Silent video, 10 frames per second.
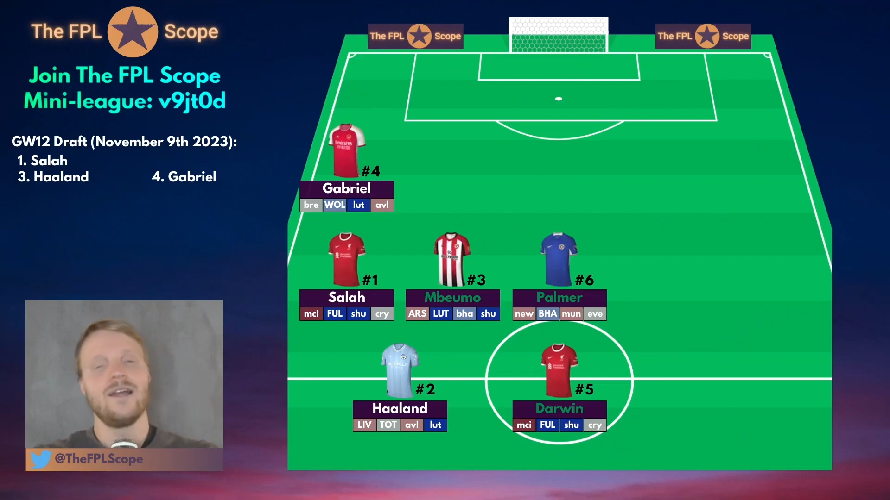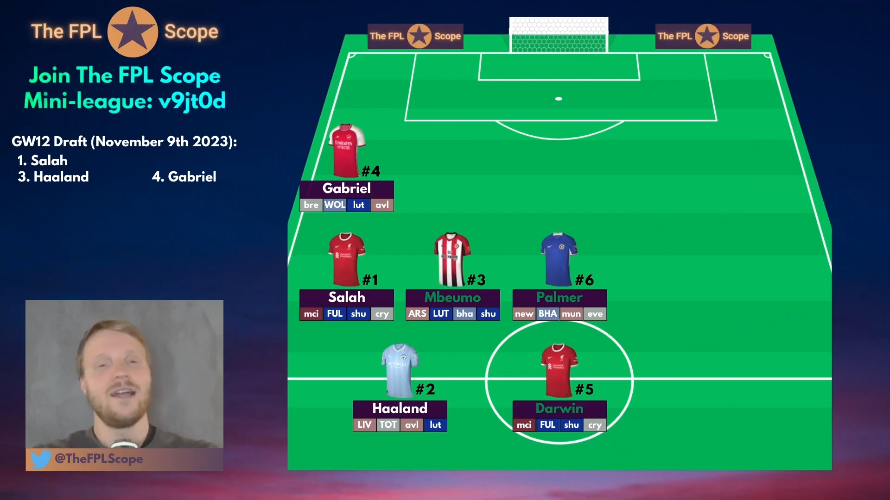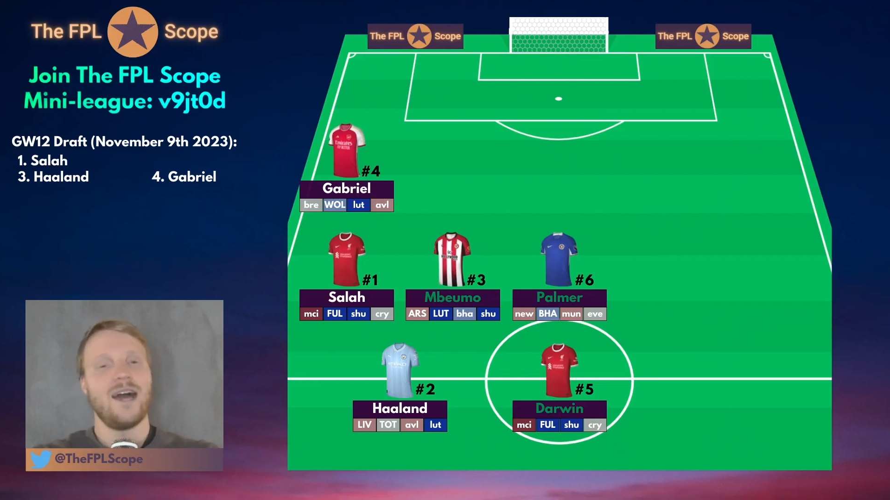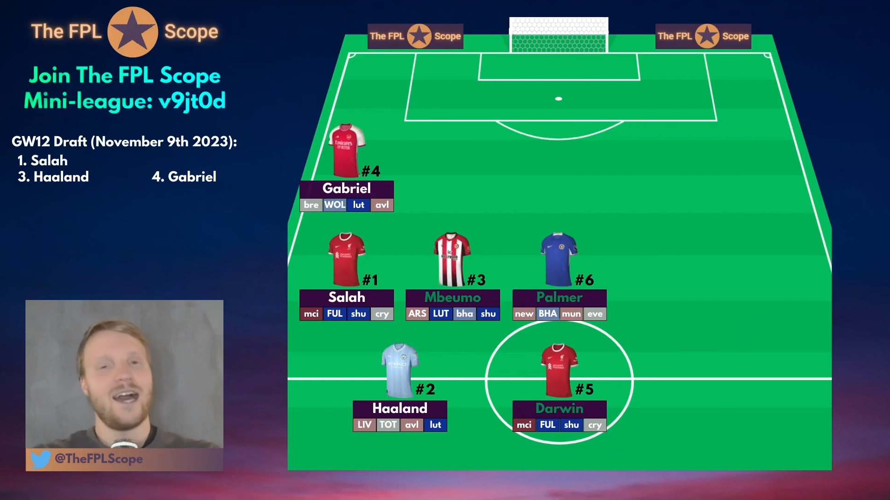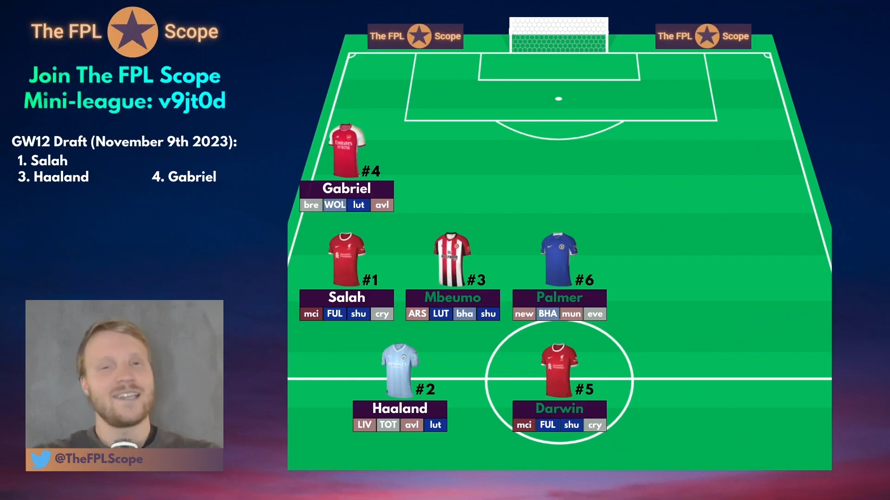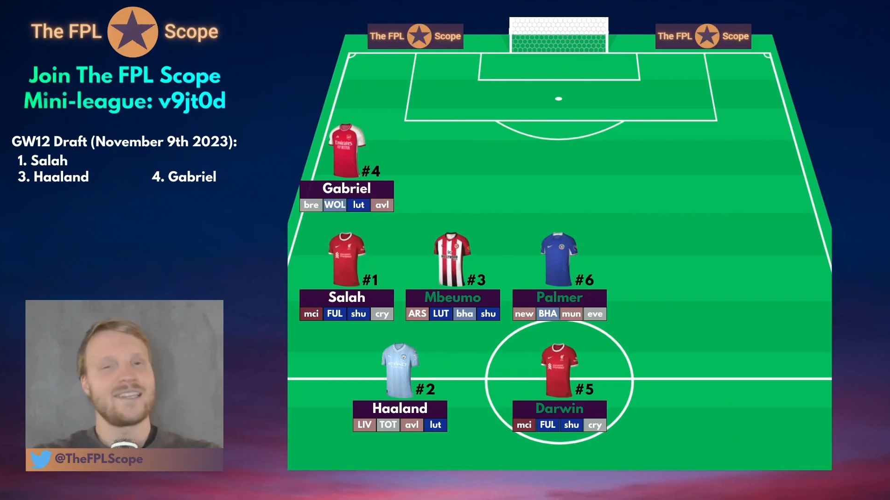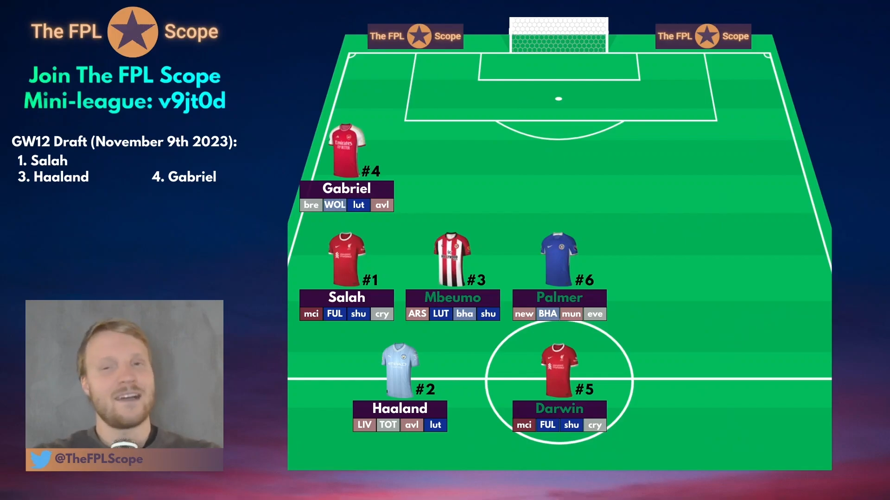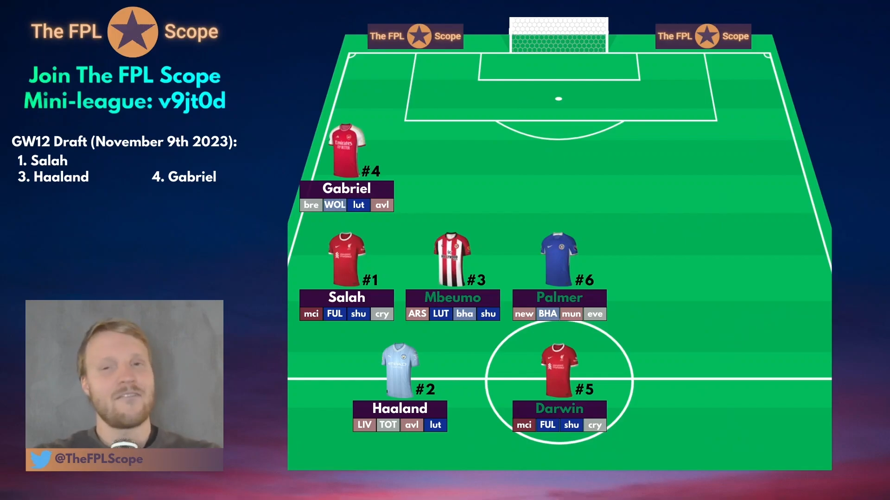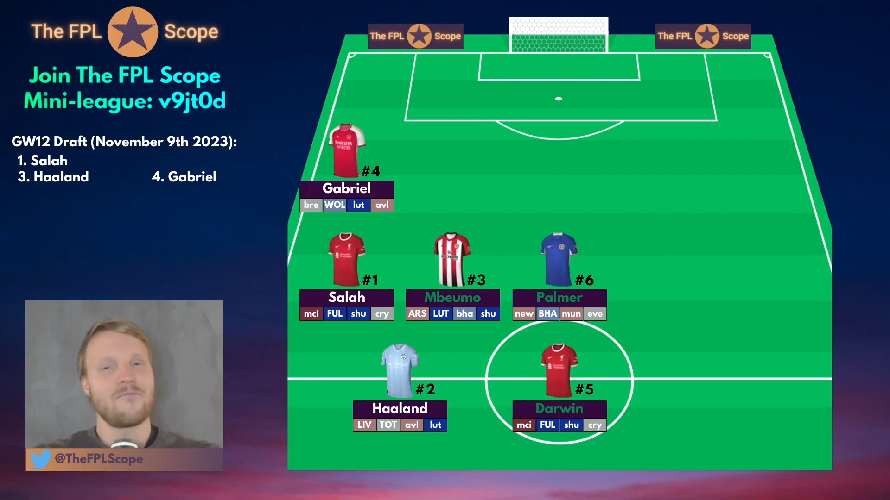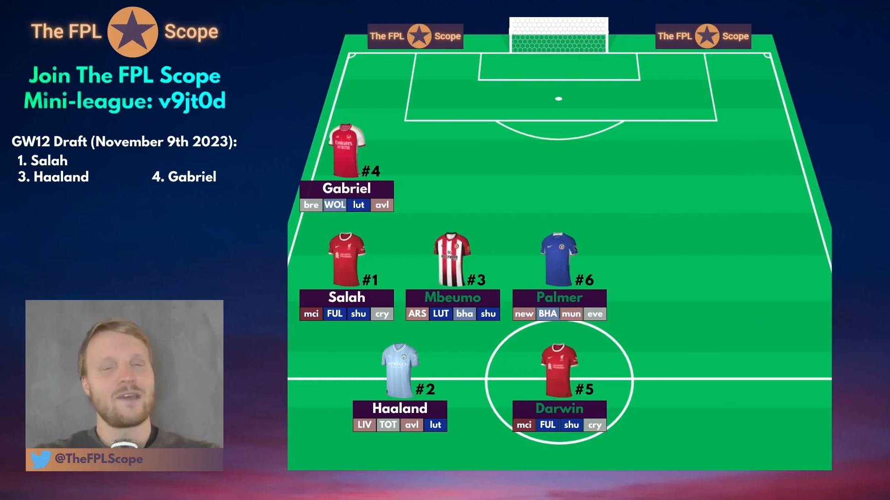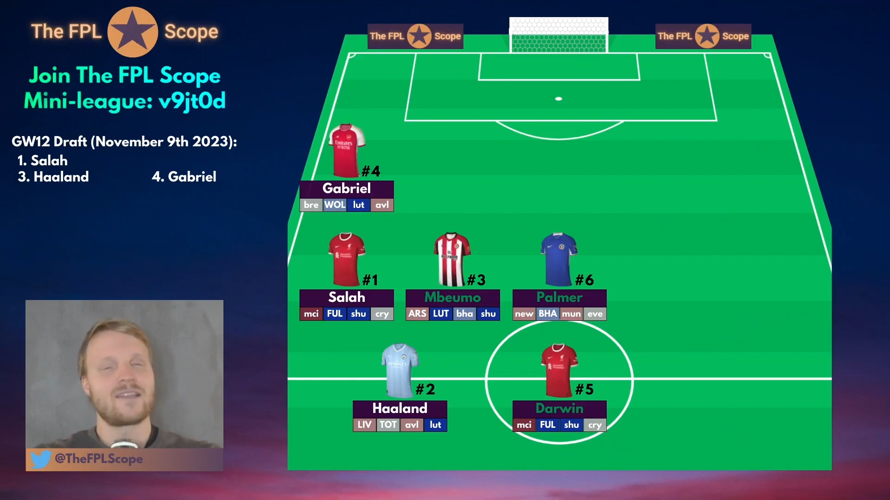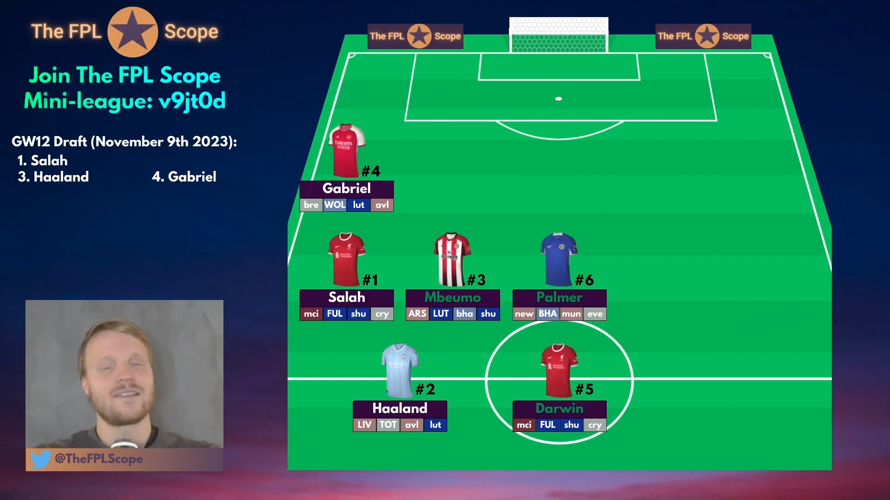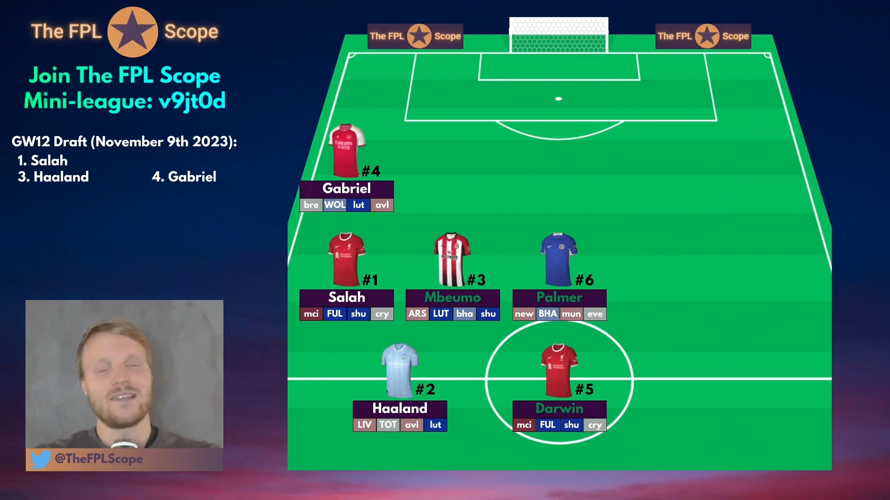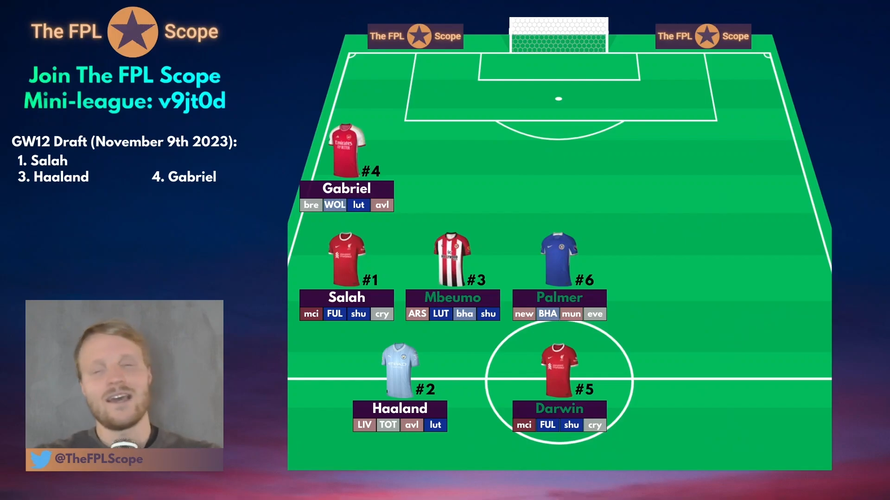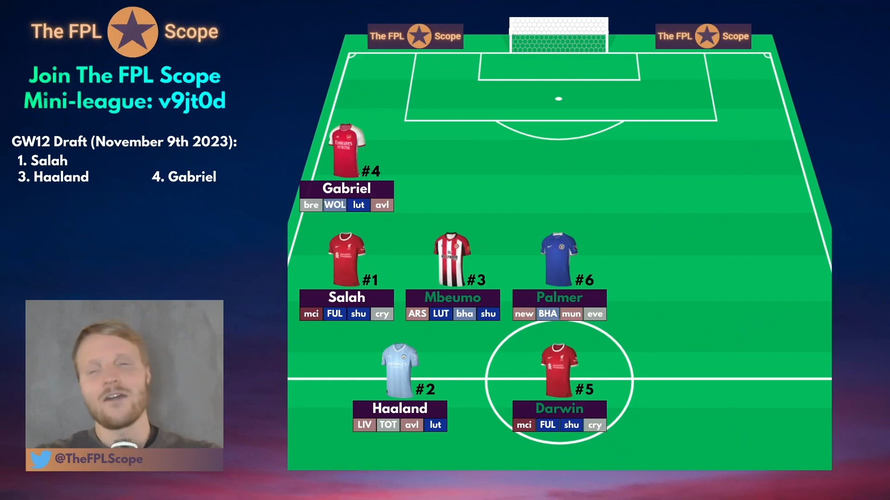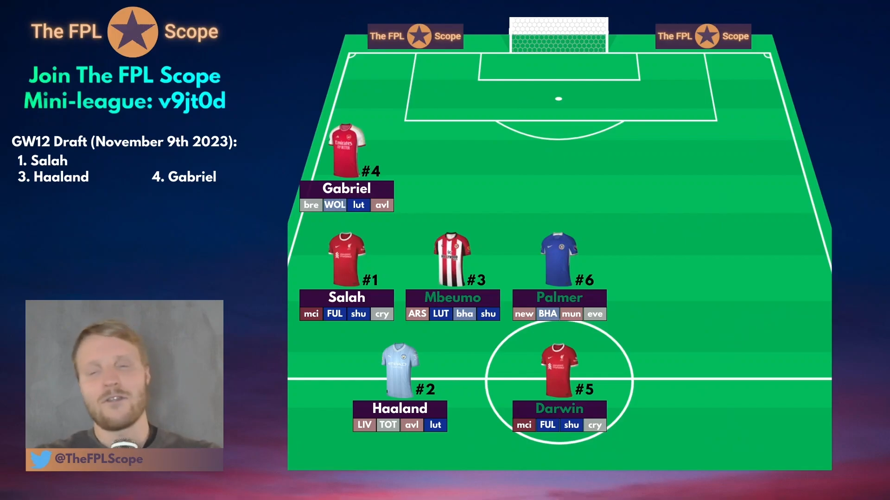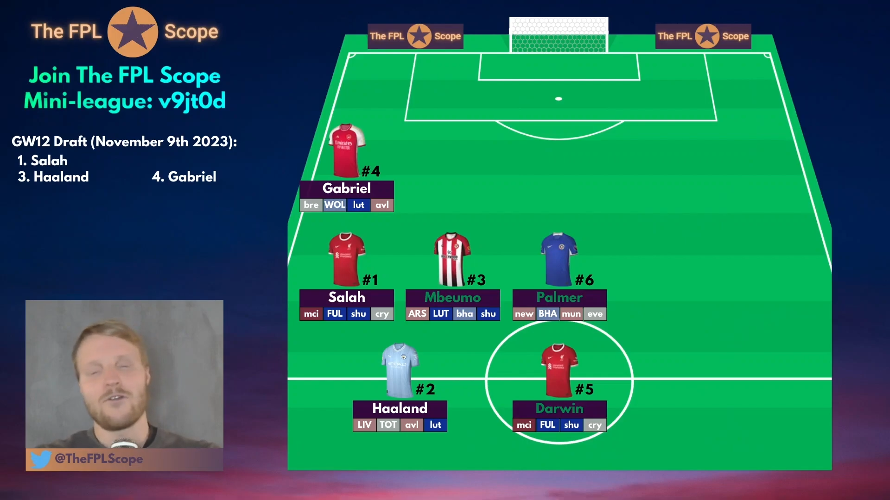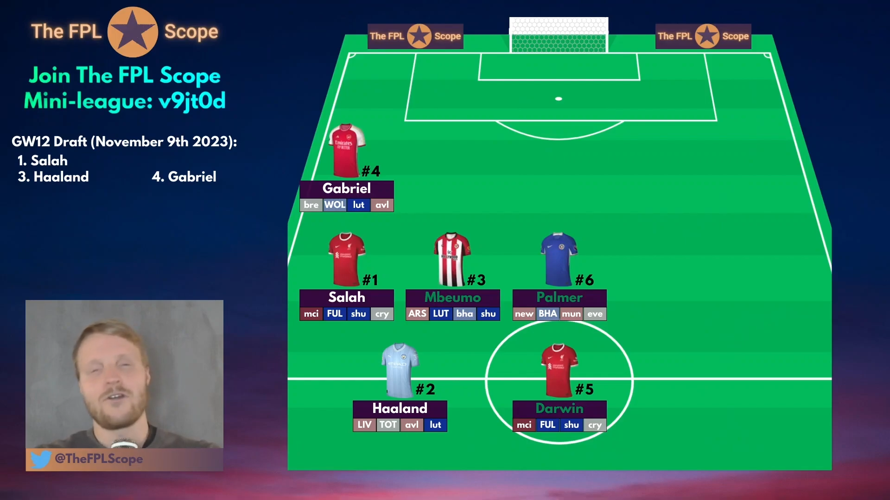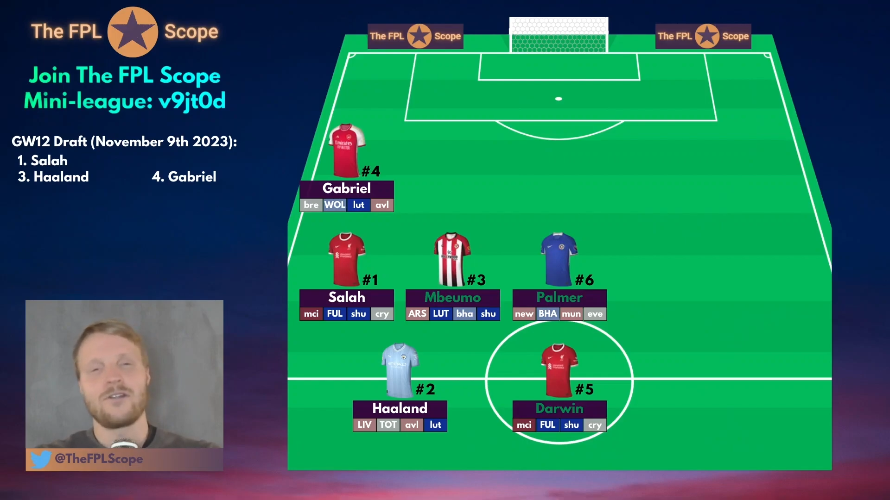I still haven't picked a third